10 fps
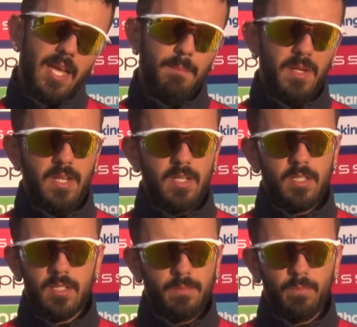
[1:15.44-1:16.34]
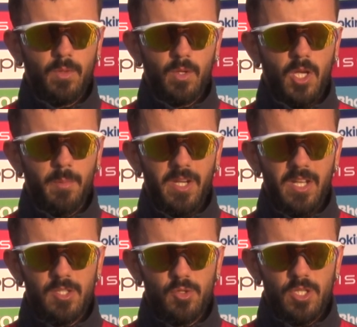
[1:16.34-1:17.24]
I mean, coming
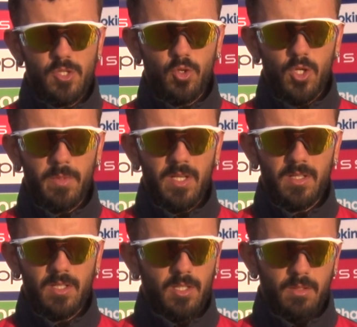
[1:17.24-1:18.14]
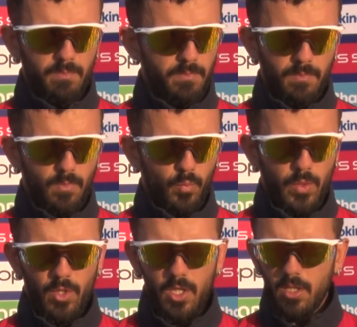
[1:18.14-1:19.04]
into this tournament,
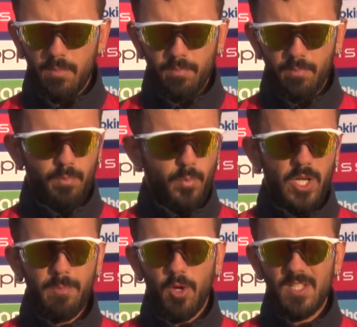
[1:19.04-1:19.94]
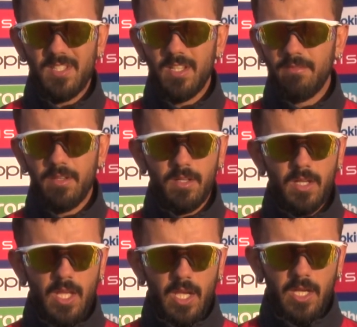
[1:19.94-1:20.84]
we were pretty positive
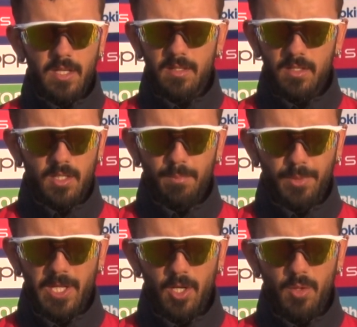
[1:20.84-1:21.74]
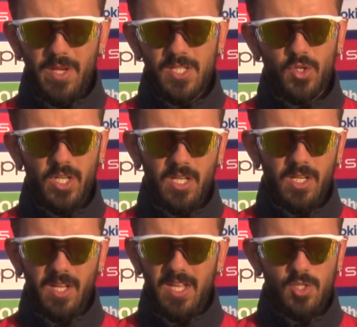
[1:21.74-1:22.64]
and playing our best cricket
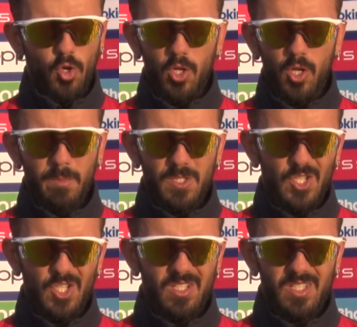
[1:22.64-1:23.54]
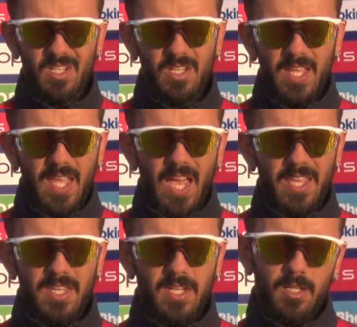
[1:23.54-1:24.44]
against all oppositions. And
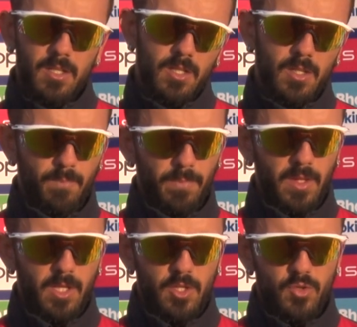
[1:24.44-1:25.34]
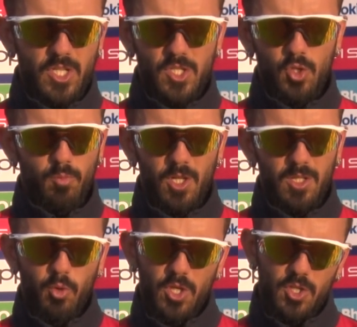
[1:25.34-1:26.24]
I think in the dressing room, all
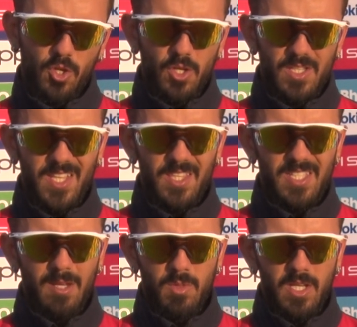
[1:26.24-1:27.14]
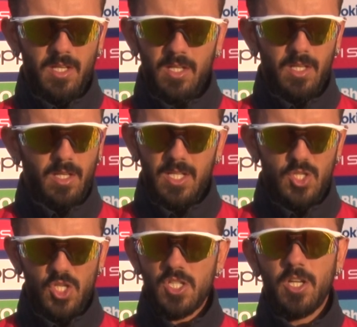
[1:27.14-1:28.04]
the boys are going to say the same thing.
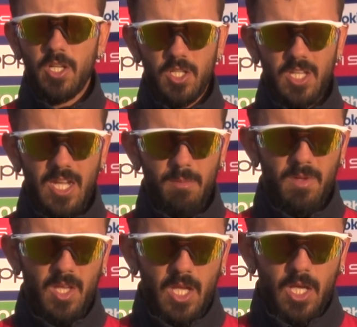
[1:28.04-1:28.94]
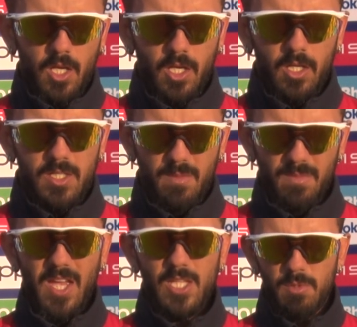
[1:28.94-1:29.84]
It's just another game. Zim
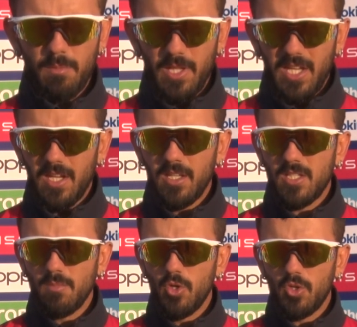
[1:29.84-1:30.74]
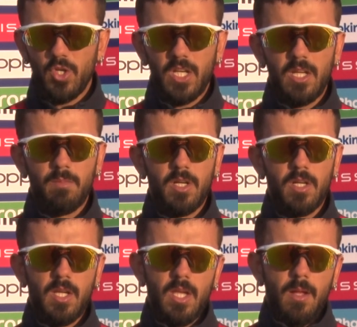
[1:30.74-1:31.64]
has been playing some good cricket,
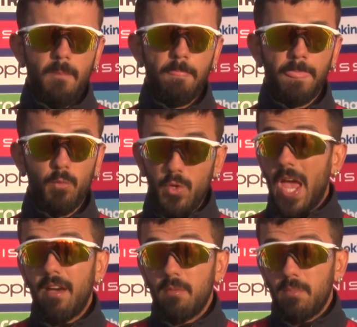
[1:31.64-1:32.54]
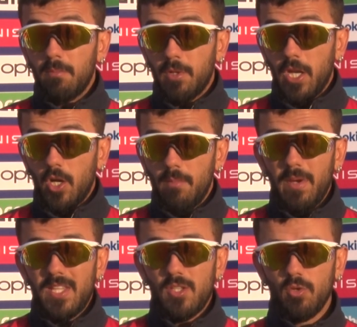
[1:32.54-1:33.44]
but we haven't been playing our
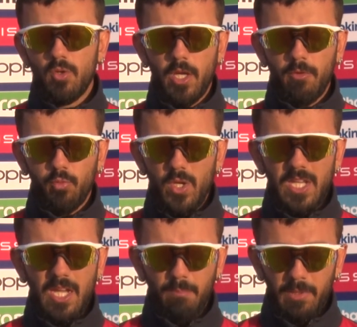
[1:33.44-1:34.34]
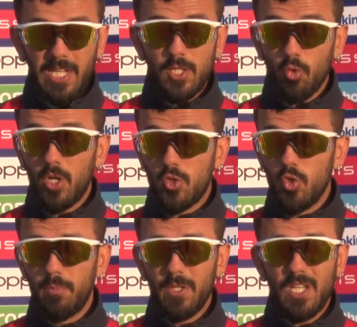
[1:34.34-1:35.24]
best. So if we can play to our
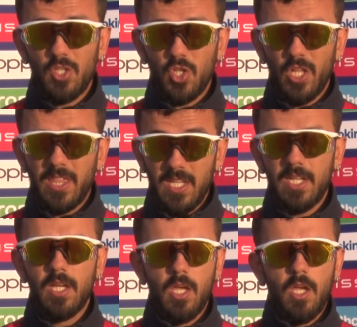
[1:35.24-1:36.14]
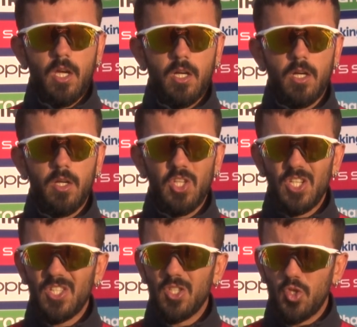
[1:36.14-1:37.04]
true potential, I think there
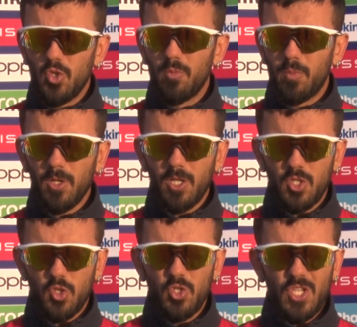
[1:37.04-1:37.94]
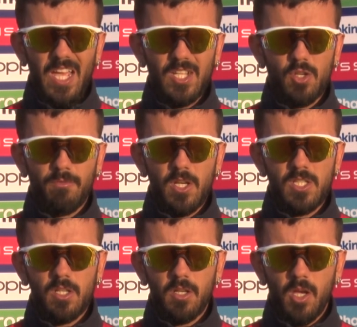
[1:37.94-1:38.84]
is a true chance of
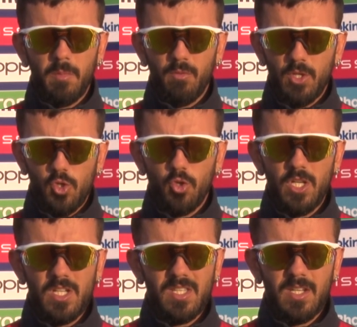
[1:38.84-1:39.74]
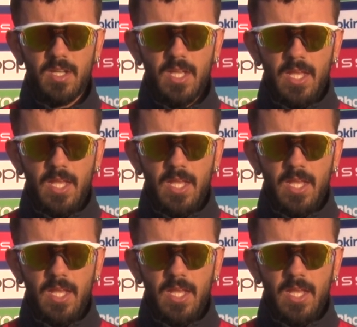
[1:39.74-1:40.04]
us coming victorious. And